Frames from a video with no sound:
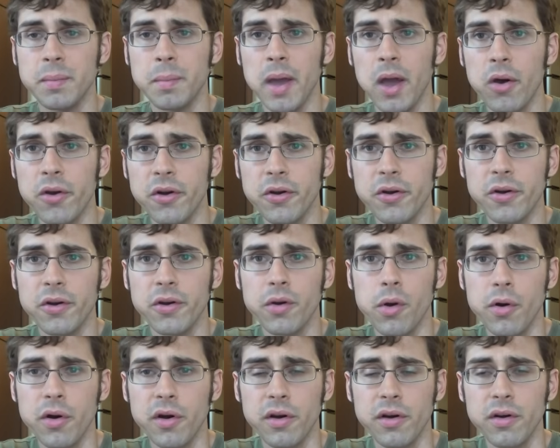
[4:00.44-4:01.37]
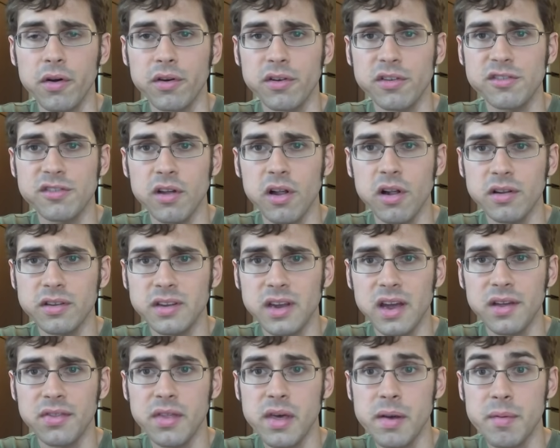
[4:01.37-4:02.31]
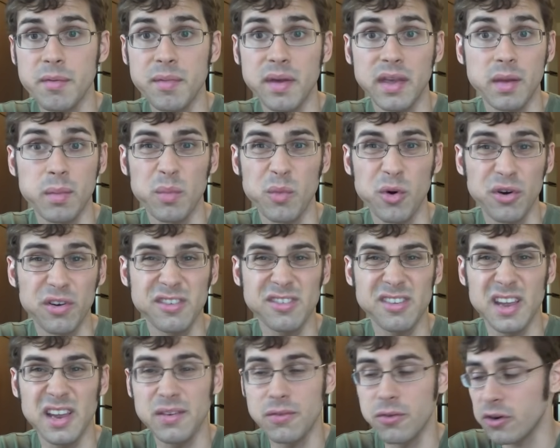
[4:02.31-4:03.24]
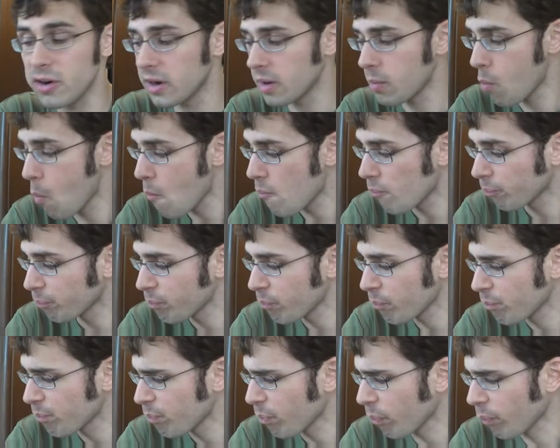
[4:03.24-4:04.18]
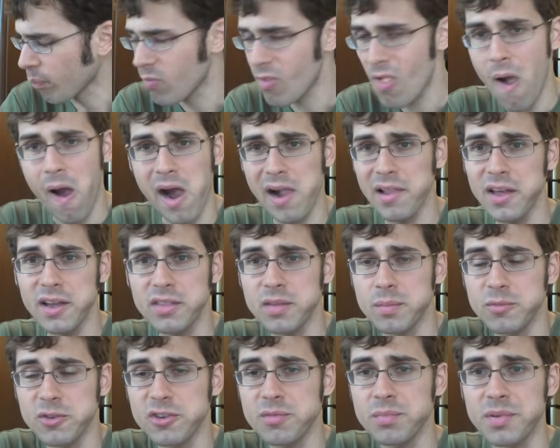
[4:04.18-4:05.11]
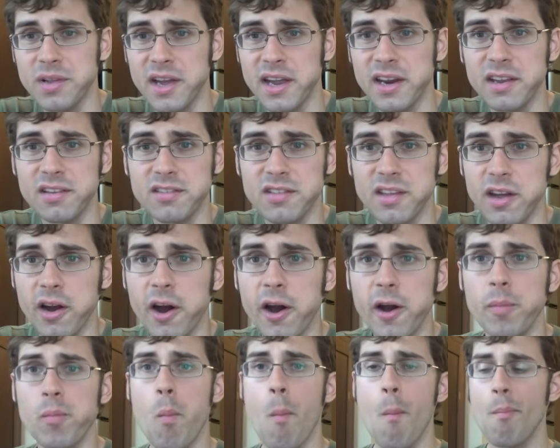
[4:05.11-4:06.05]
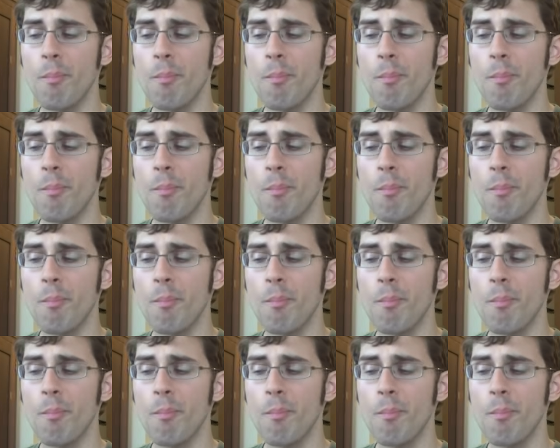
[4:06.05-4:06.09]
powder or salt on them and make it more savory. I like them just plain as they are.